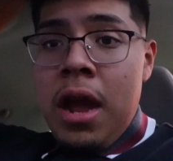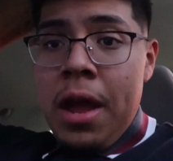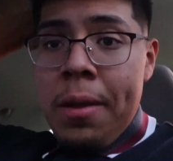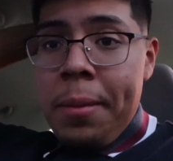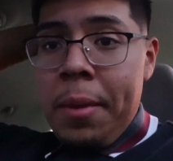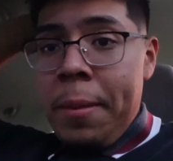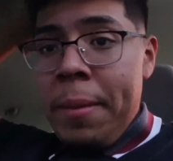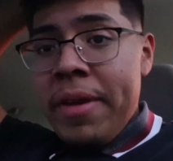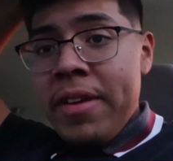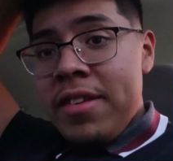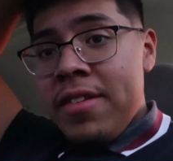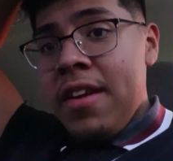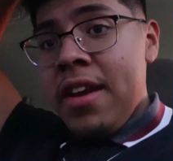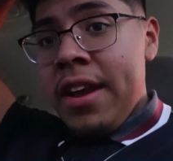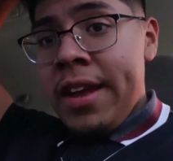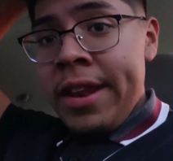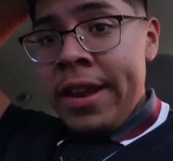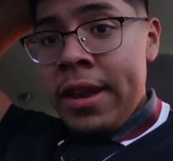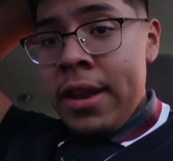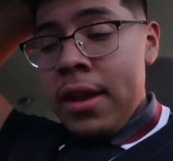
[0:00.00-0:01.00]
I'm on my
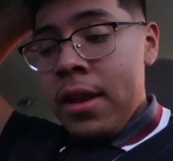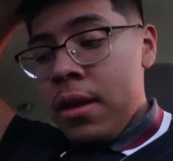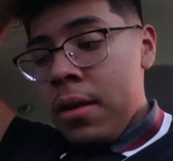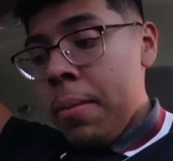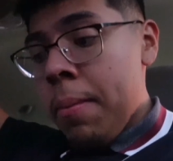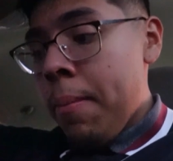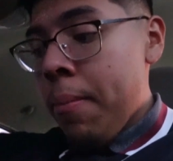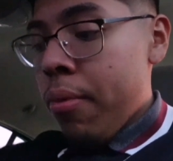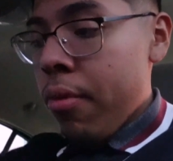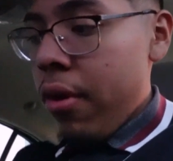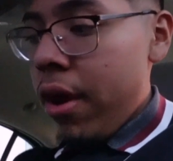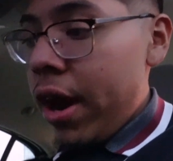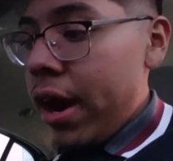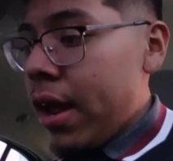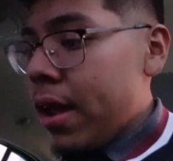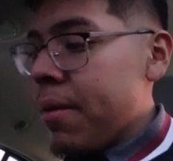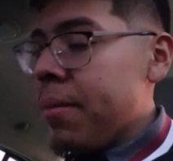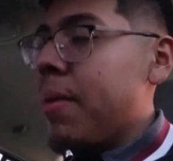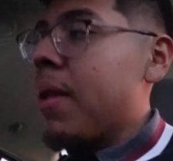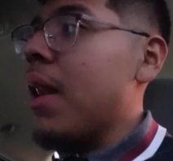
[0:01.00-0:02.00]
second
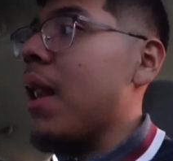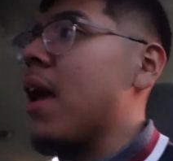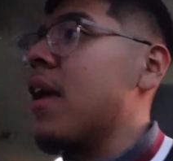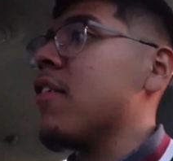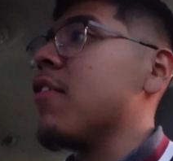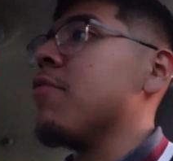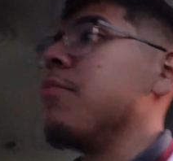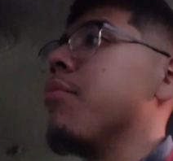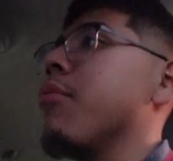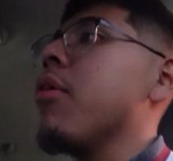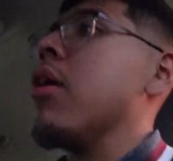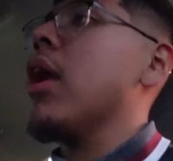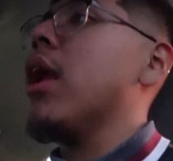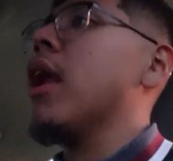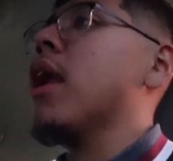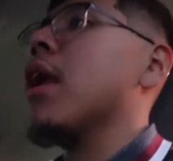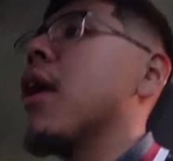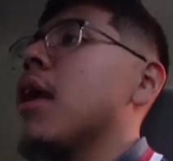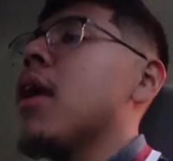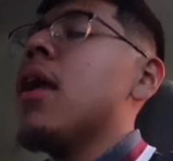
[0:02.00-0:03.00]
break, my last
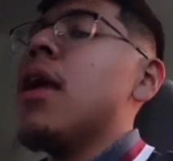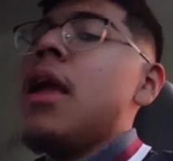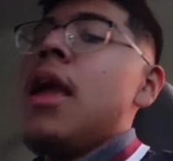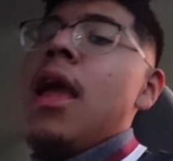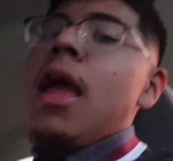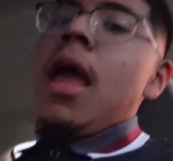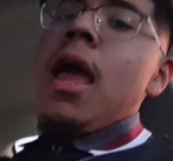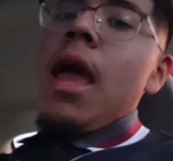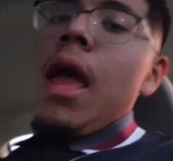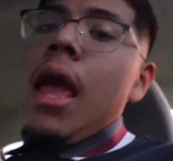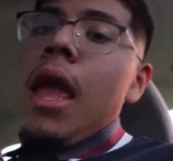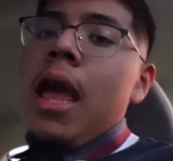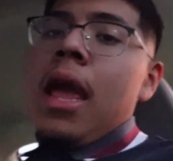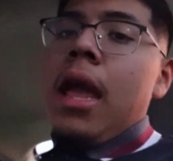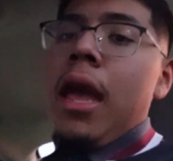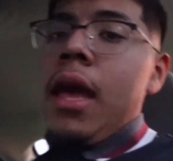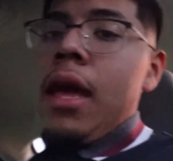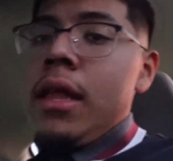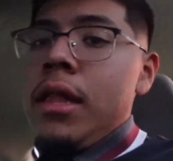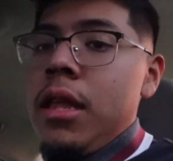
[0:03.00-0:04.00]
break,
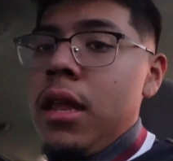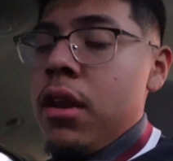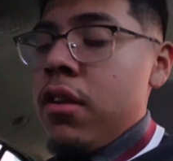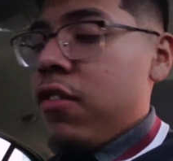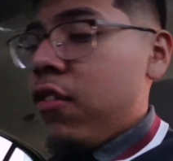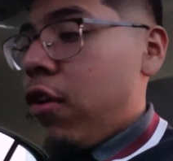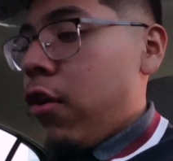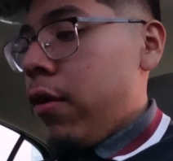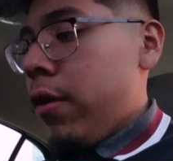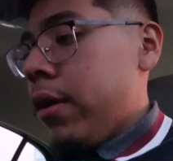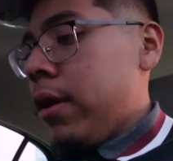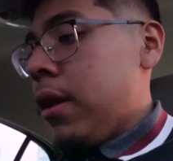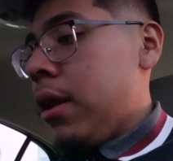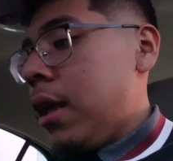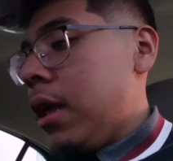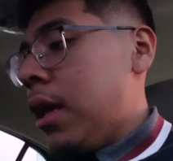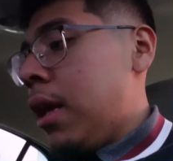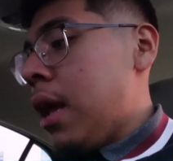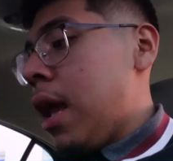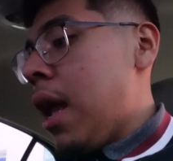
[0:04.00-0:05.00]
and it is
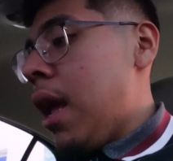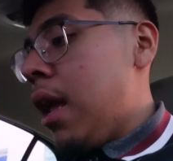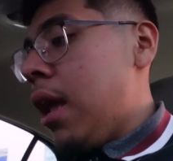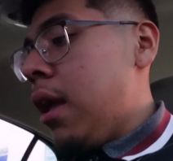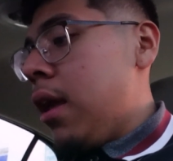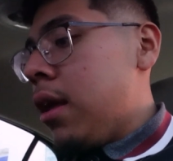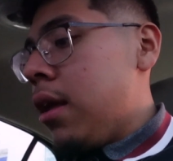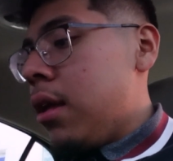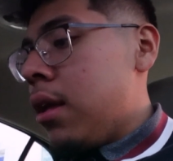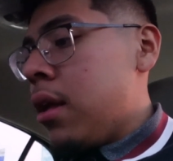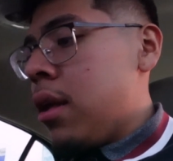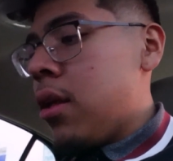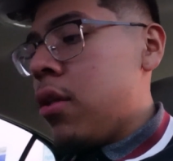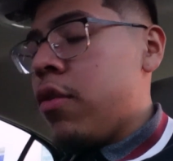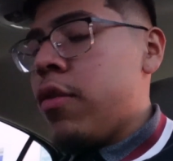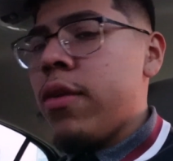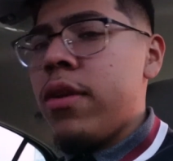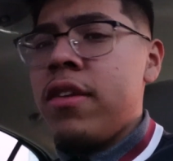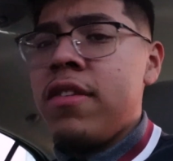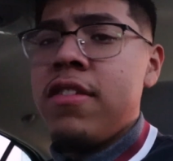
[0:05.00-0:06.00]
currently
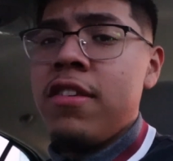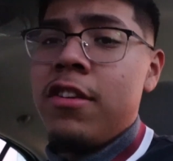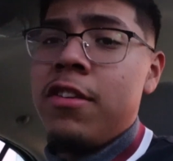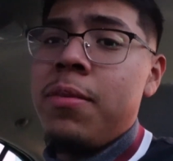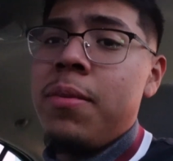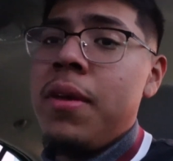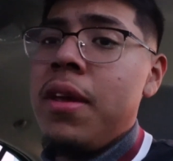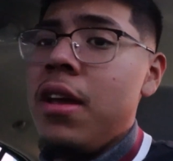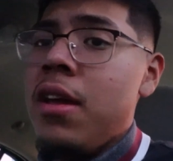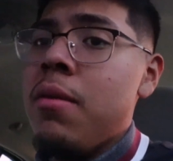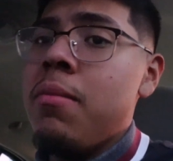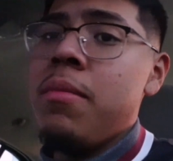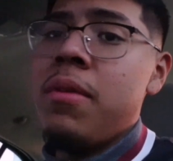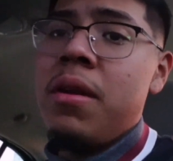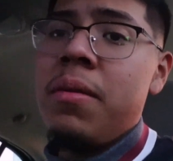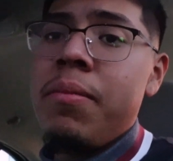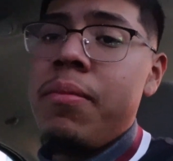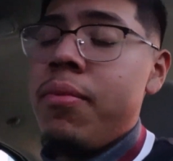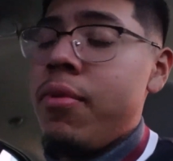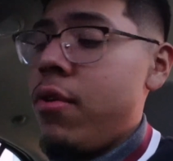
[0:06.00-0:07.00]
8:26 p.m. and
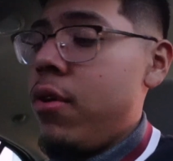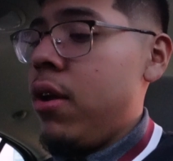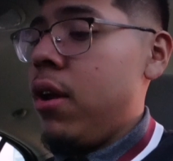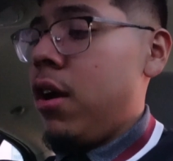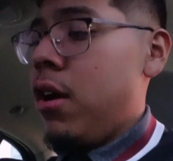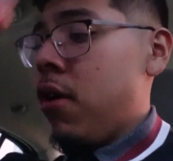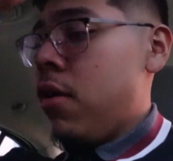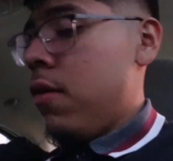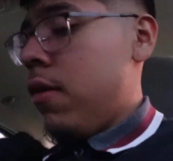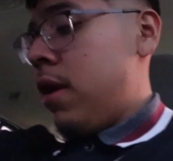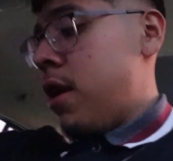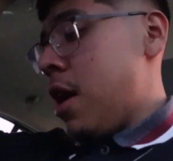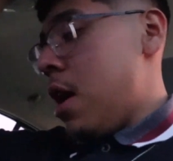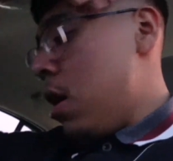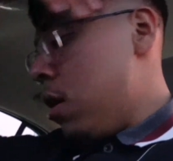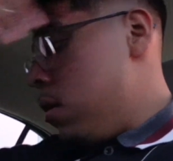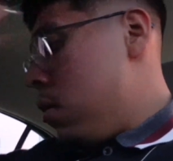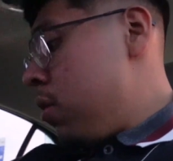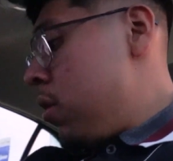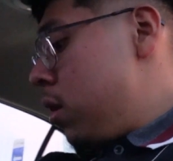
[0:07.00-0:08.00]
I'm pretty hungry
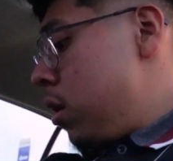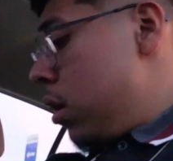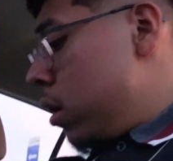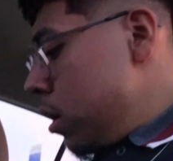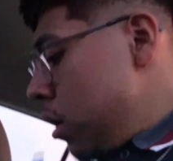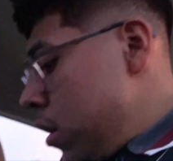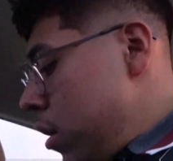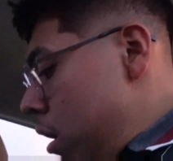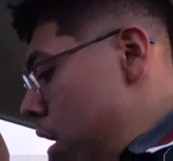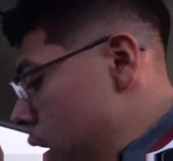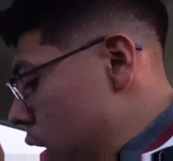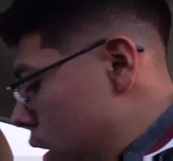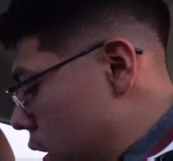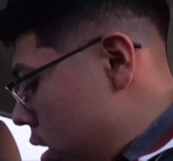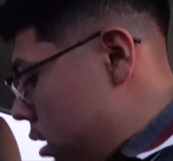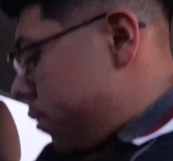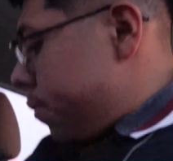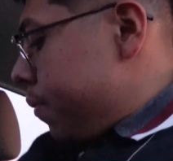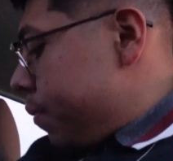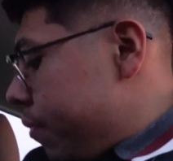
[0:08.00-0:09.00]
now.
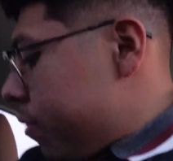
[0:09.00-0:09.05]
Um,